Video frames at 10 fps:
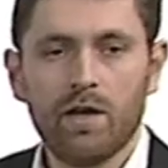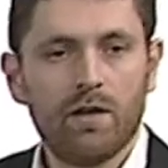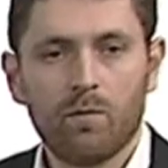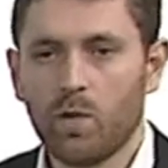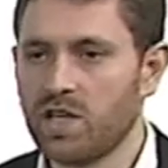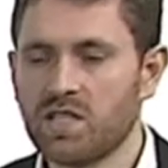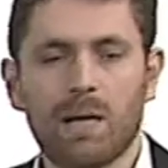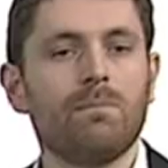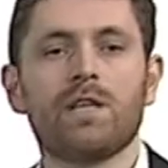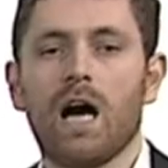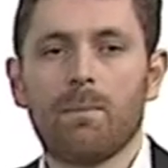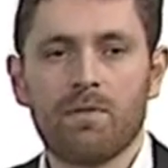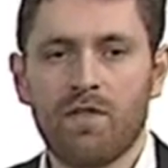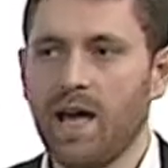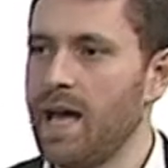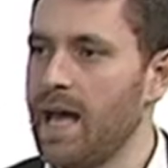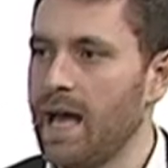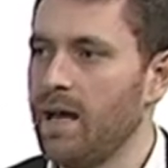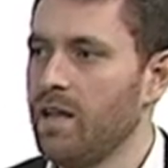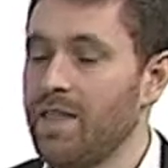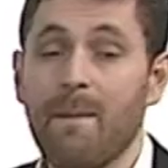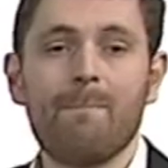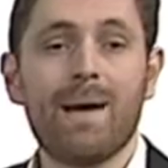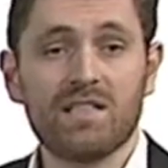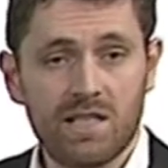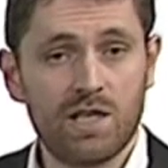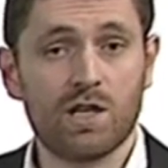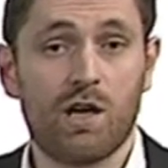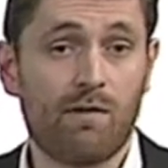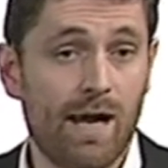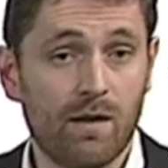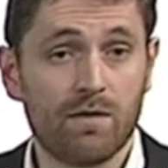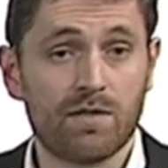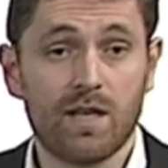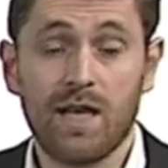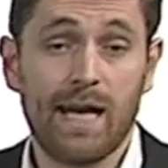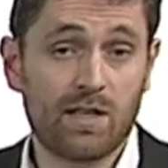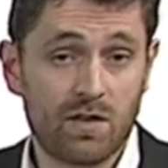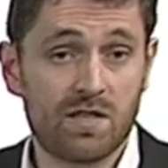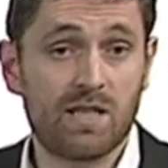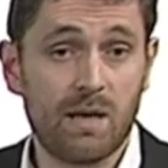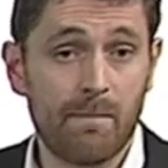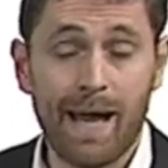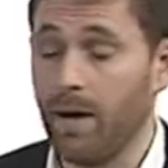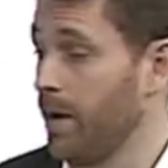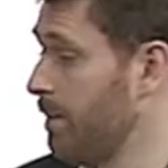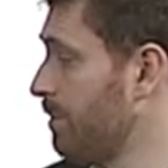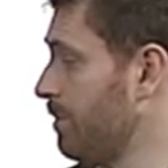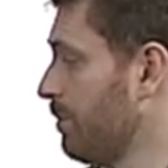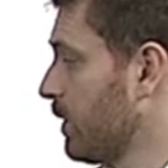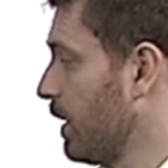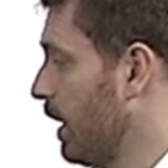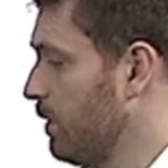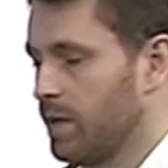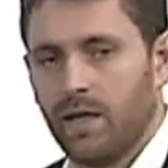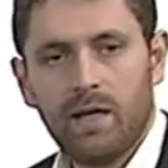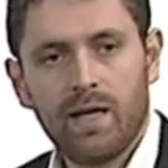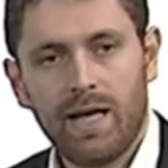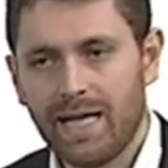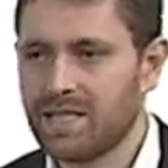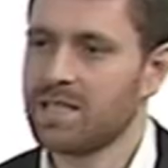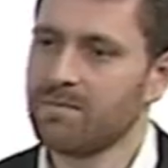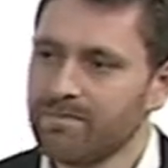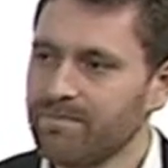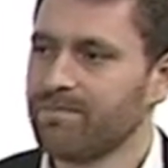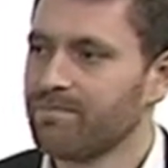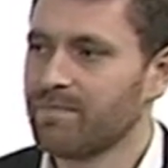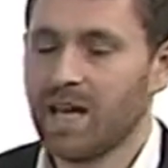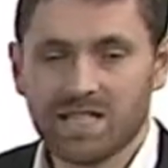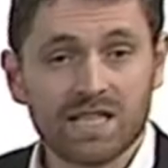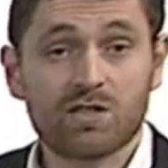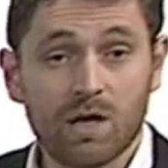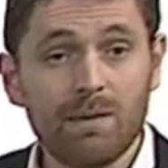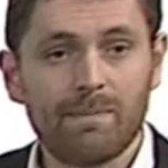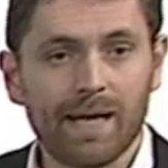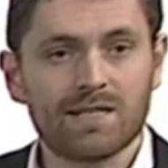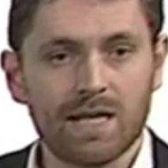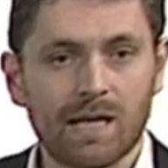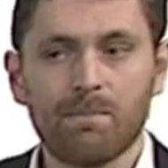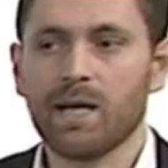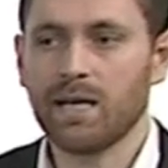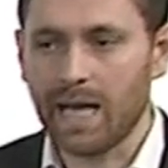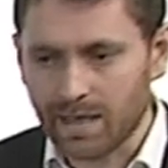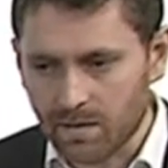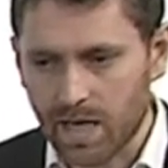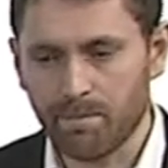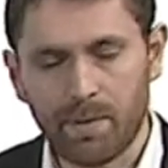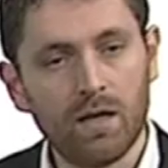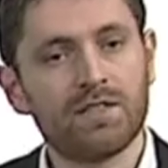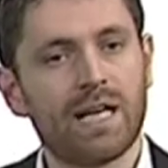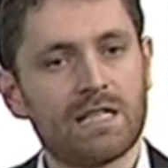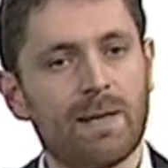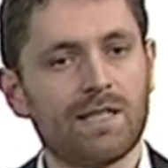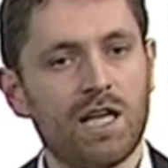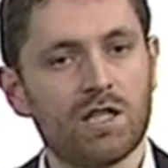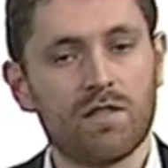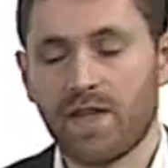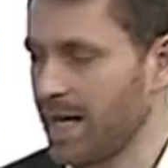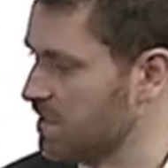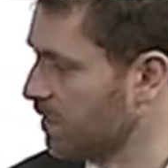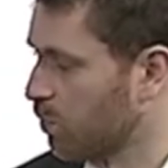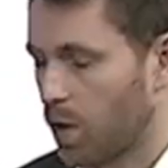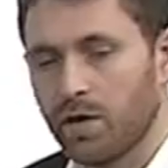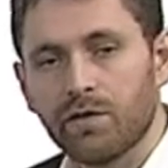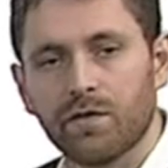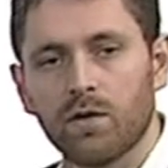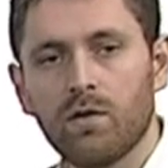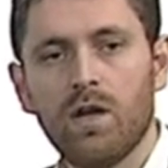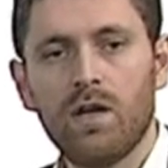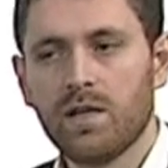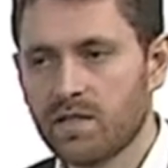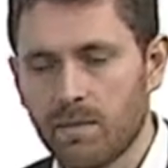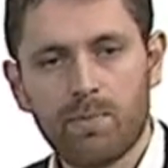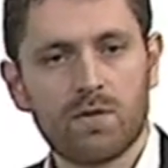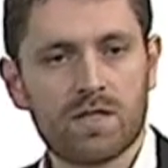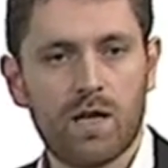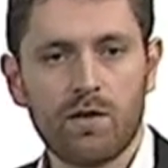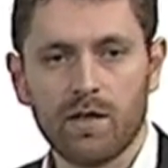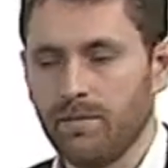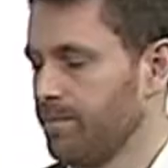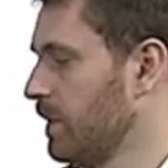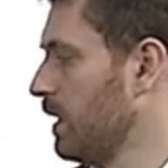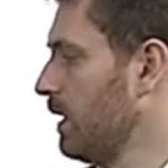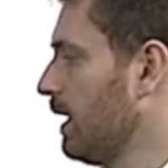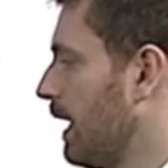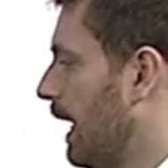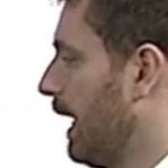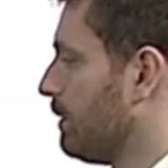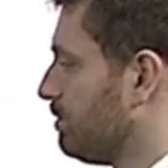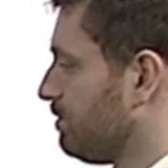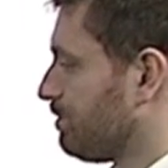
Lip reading: which summed up their message around electricity and power. It's extremely basic, but it builds an expectation. That is a wonderful, simple slogan. And